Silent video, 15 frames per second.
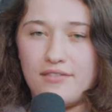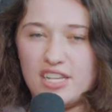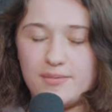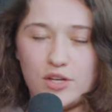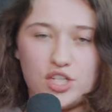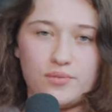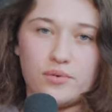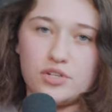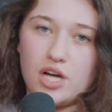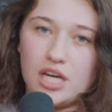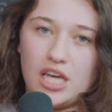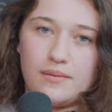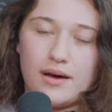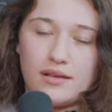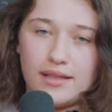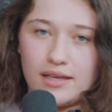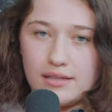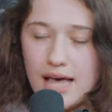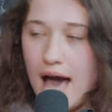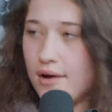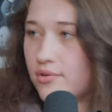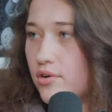especially when we're talking about like a
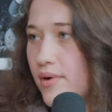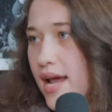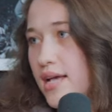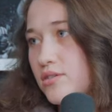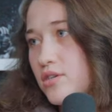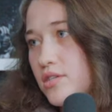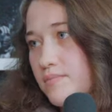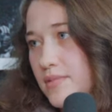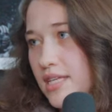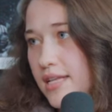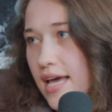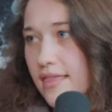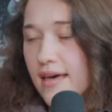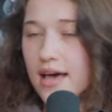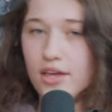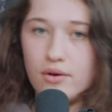lateral raise or something like that,